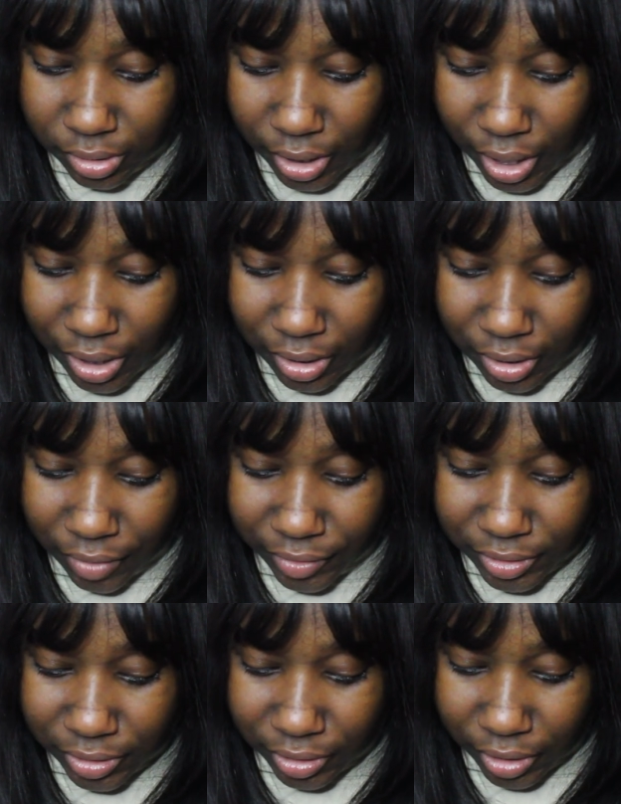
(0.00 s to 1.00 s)
it had another
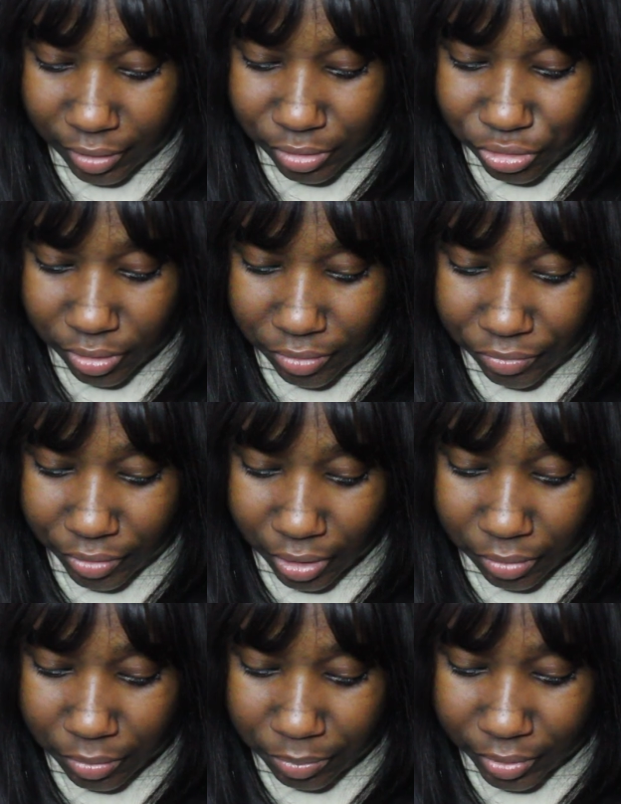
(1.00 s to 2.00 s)
sticker. I was trying to figure
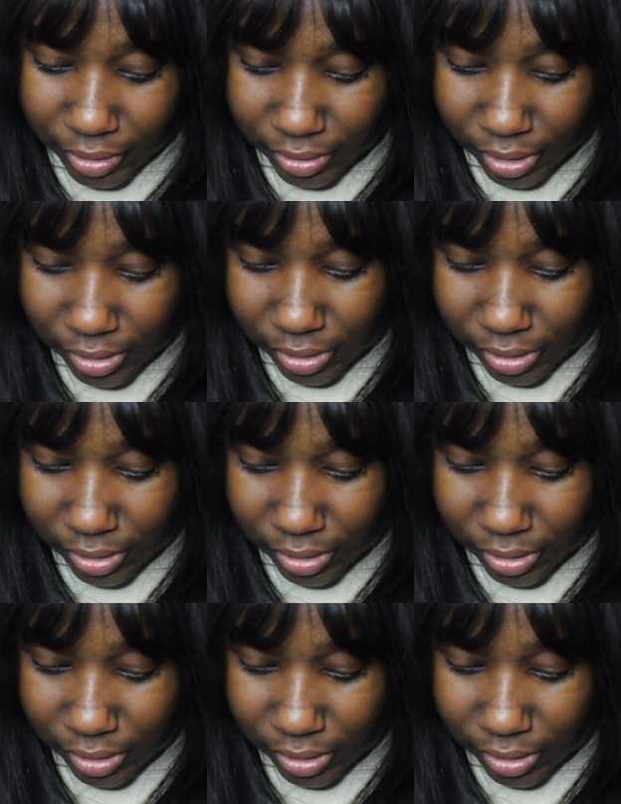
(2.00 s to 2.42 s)
out what price that